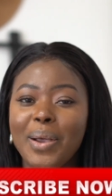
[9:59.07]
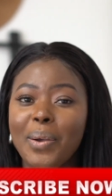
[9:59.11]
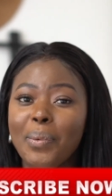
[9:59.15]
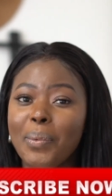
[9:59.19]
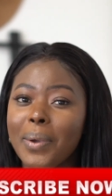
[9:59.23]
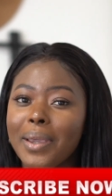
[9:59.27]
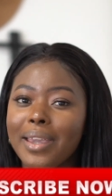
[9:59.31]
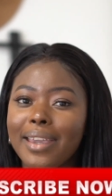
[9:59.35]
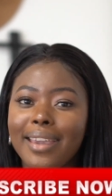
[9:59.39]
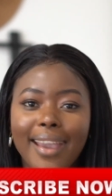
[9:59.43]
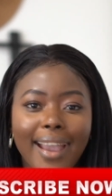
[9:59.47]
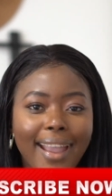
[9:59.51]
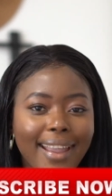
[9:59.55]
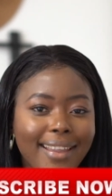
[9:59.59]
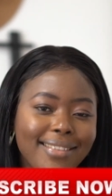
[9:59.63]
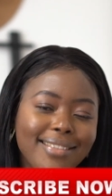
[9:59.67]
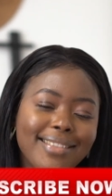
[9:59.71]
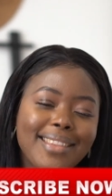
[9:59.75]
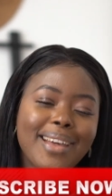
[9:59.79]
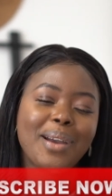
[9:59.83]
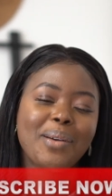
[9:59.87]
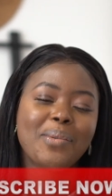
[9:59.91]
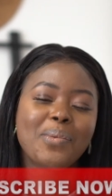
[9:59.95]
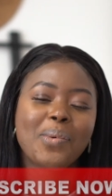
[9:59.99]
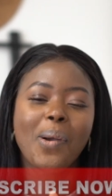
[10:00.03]
We're getting
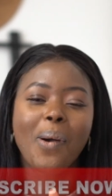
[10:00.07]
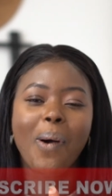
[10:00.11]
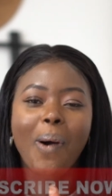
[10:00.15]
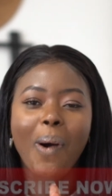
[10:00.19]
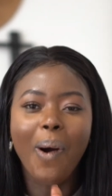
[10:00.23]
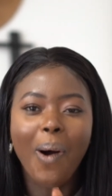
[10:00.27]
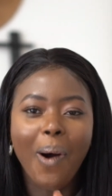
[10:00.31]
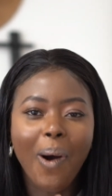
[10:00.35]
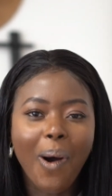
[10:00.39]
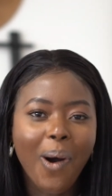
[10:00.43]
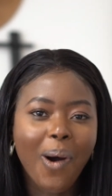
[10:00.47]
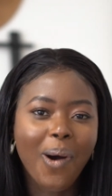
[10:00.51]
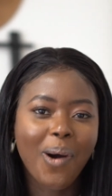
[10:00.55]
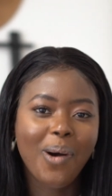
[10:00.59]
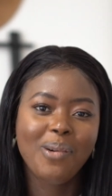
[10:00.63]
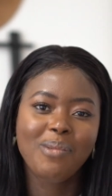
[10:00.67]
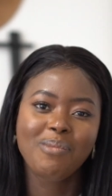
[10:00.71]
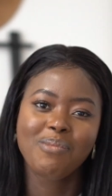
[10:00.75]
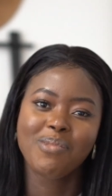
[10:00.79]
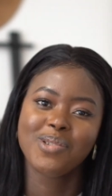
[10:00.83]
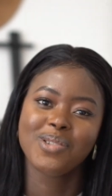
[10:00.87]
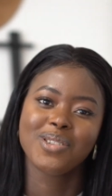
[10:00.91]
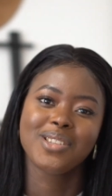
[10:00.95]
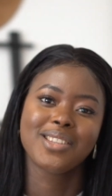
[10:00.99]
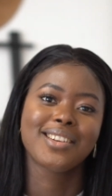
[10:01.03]
there. We're
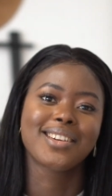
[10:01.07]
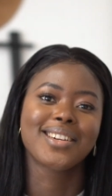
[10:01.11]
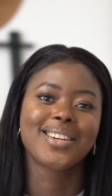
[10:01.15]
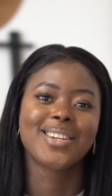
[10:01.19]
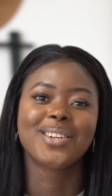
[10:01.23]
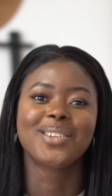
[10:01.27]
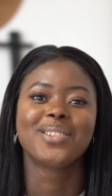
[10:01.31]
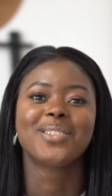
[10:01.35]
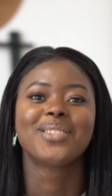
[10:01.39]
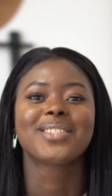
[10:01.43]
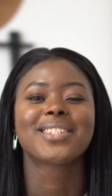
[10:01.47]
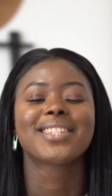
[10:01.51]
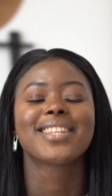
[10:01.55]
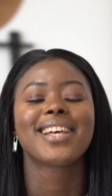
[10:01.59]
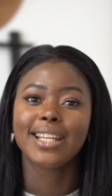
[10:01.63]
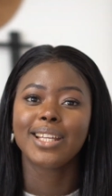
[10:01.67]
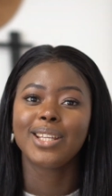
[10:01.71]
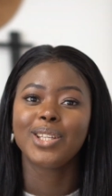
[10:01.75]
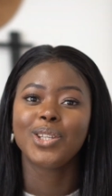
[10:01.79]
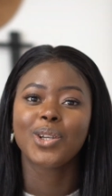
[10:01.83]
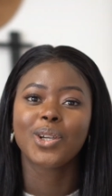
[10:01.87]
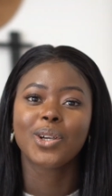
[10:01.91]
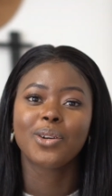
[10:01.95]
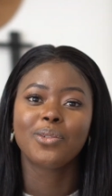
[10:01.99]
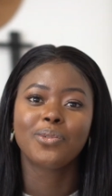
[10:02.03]
almost close.
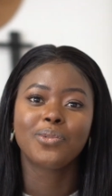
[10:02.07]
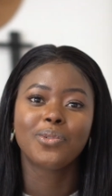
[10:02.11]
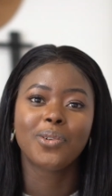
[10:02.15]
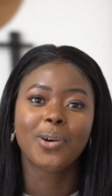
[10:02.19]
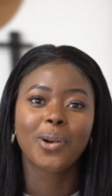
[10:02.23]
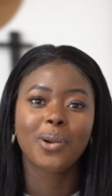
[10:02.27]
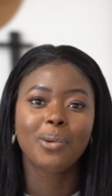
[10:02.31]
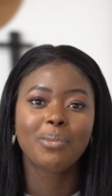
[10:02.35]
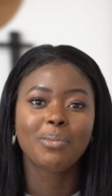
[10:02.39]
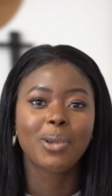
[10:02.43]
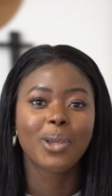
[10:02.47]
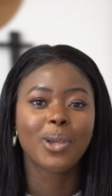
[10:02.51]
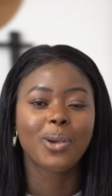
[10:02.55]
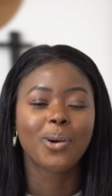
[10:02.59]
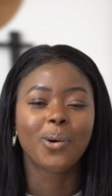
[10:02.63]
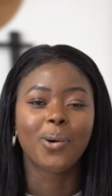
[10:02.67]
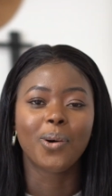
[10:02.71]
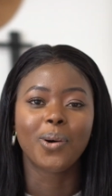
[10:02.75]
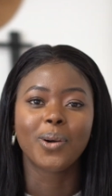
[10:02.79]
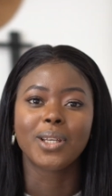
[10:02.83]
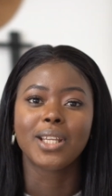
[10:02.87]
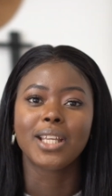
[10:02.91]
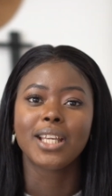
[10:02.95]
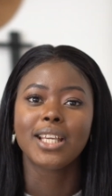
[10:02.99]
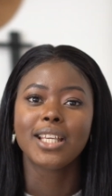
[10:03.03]
You can follow me on